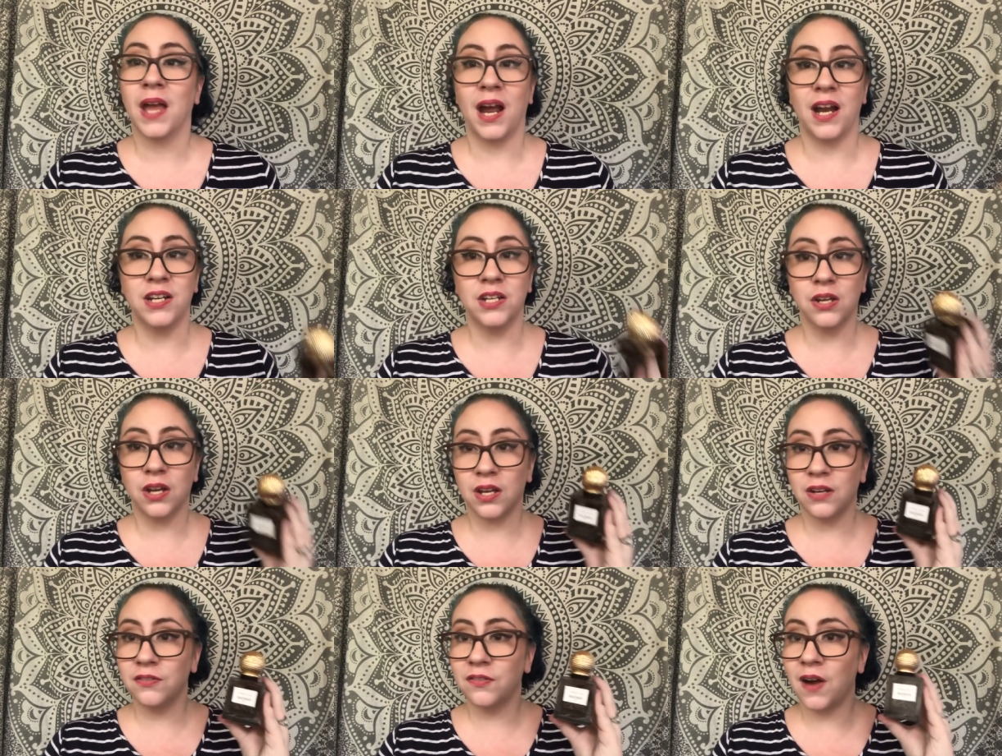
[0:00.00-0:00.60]
and
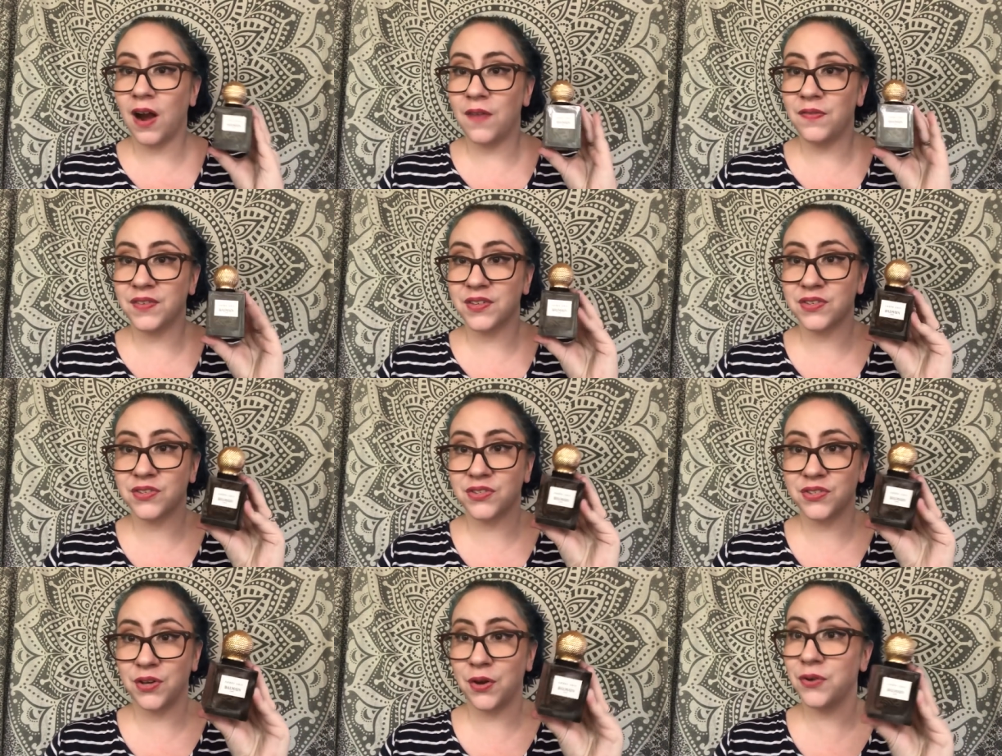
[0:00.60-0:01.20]
you can find
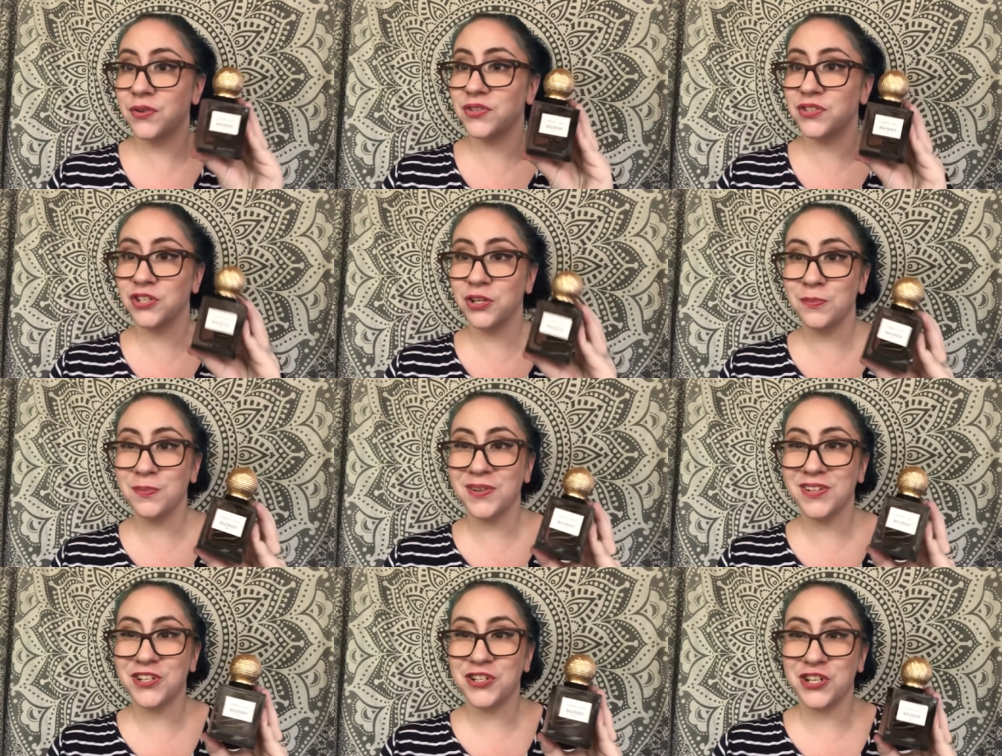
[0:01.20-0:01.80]
this so
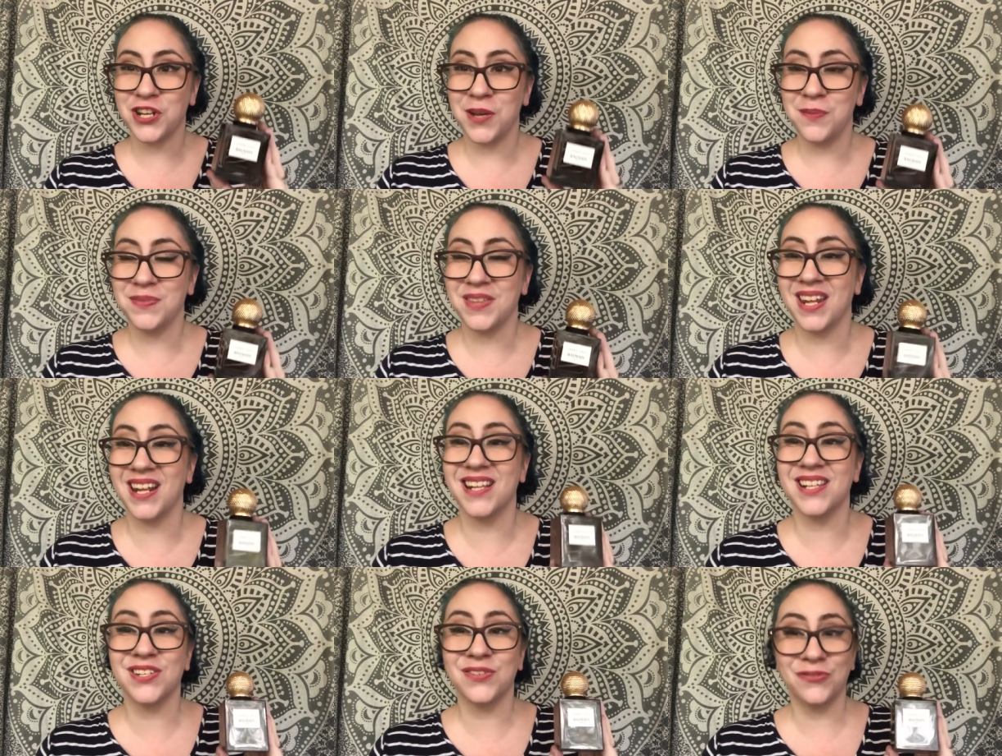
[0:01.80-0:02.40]
super cheap
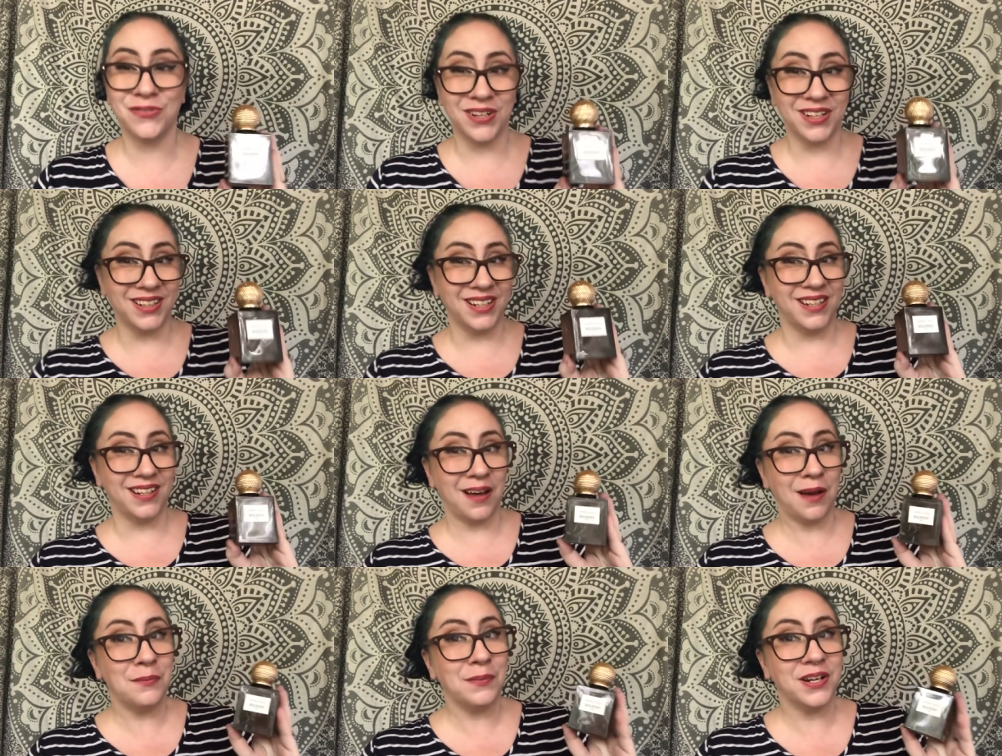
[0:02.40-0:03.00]
that it's really
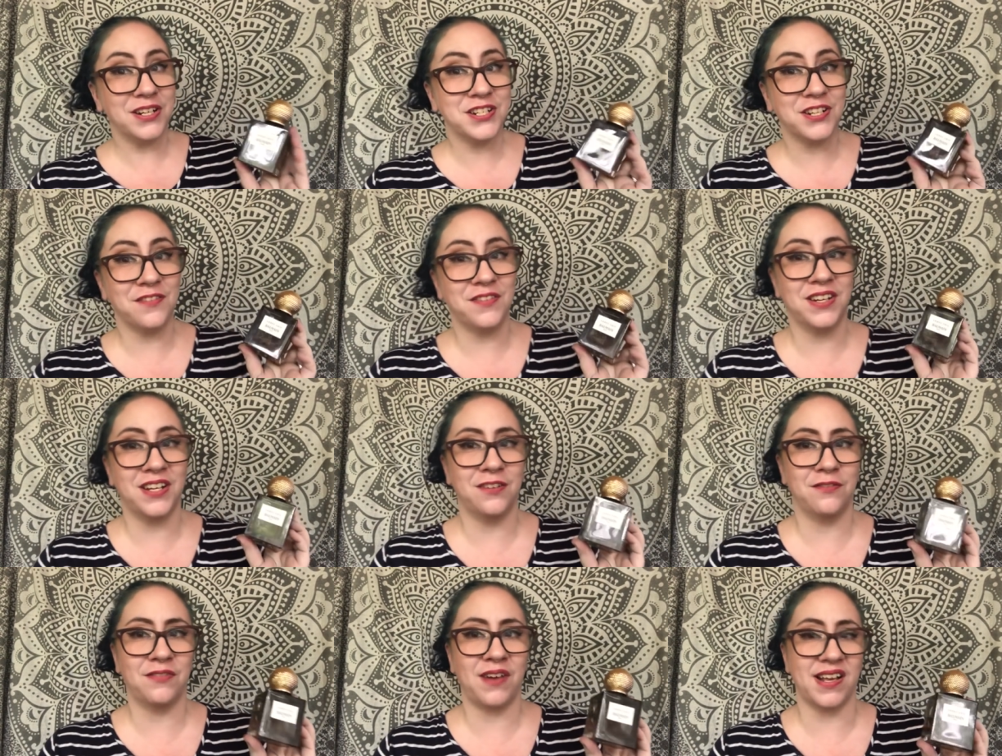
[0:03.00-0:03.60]
not much of
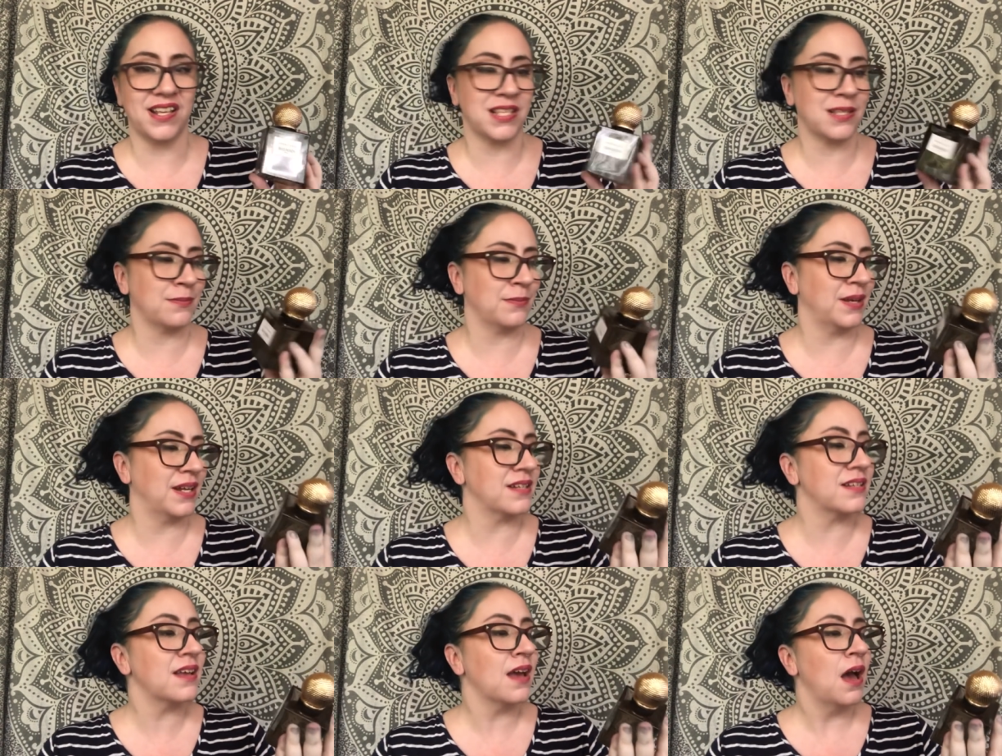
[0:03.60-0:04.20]
an
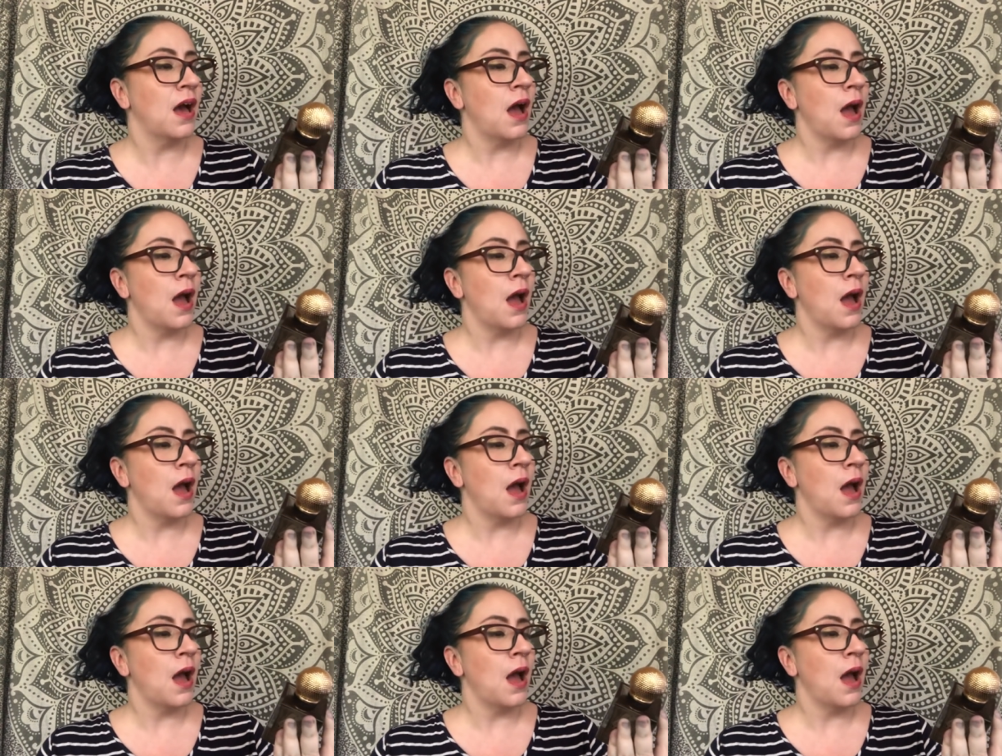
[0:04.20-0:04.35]
investment.